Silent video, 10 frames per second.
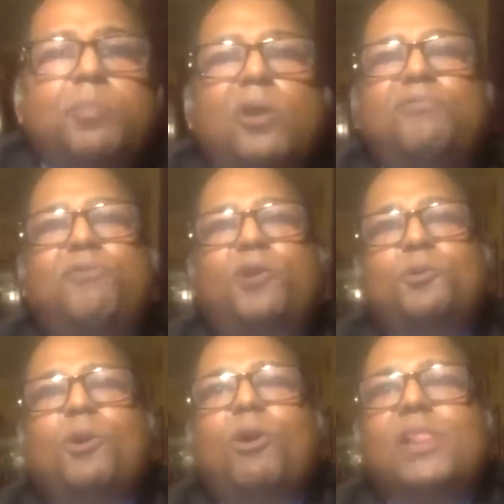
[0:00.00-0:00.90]
of what you
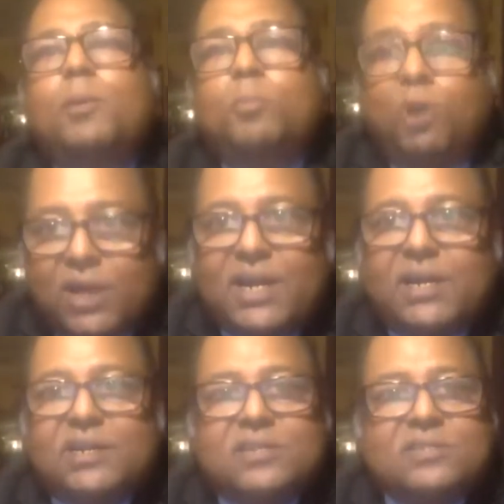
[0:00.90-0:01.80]
call the
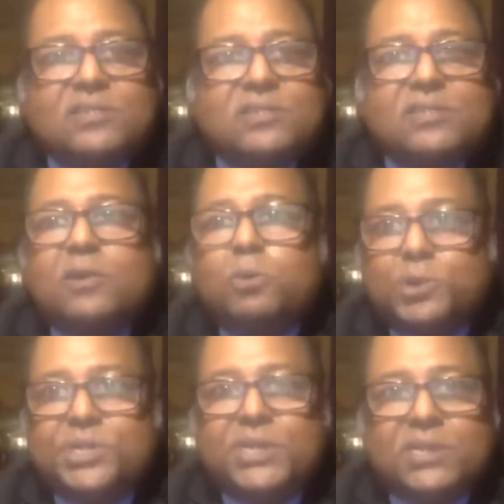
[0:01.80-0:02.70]
moderator's
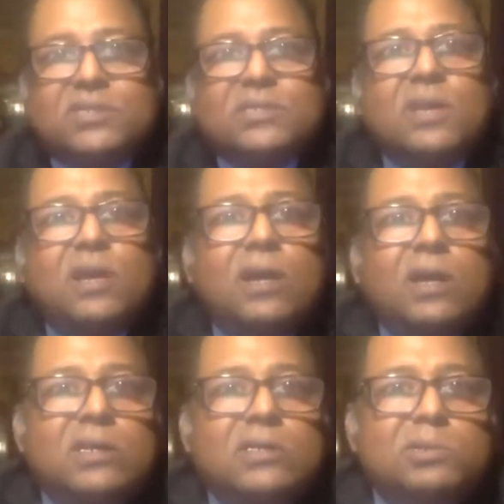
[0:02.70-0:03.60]
questions.
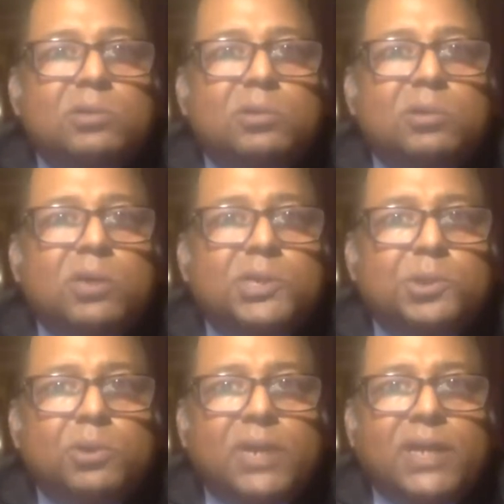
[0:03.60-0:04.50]
So
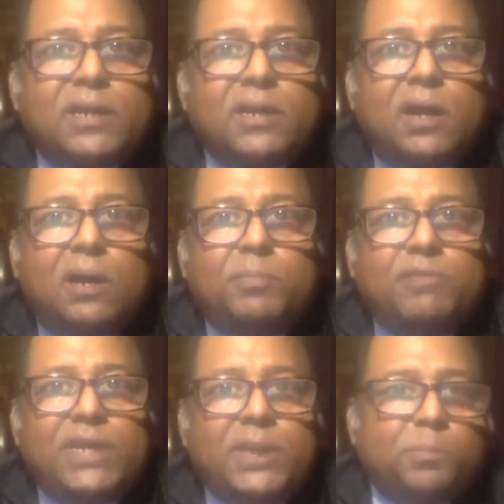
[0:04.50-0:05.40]
Ashok,
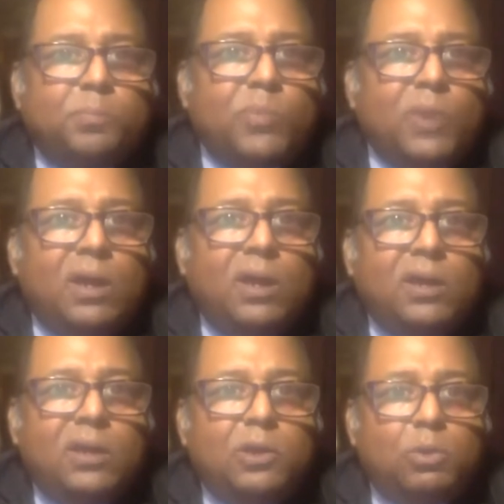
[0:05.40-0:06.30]
maybe
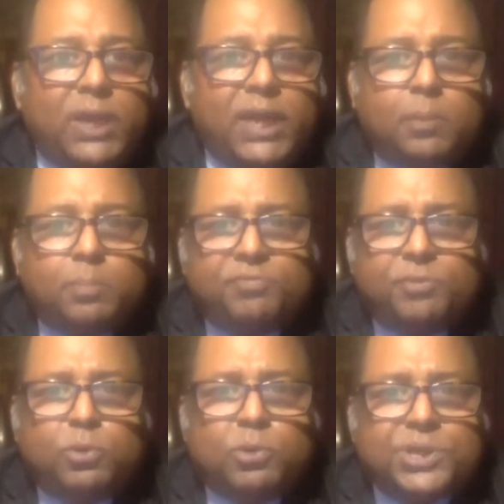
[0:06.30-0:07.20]
you could take up a
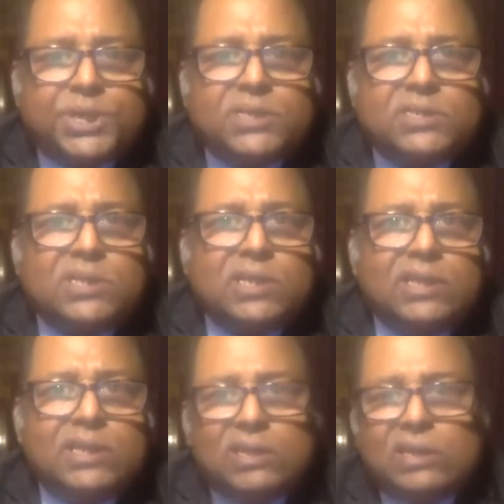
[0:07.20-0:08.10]
few questions and
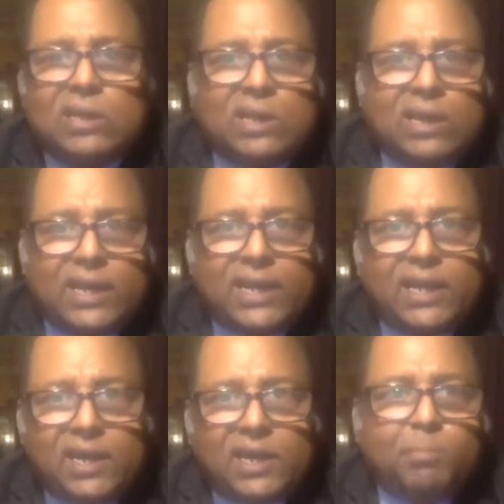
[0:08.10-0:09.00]
then again,
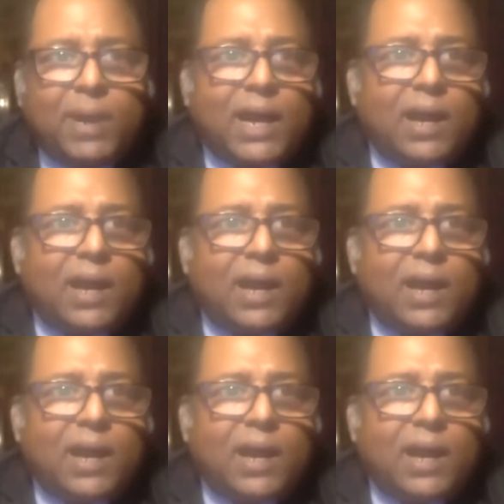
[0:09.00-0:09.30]
I'll come back.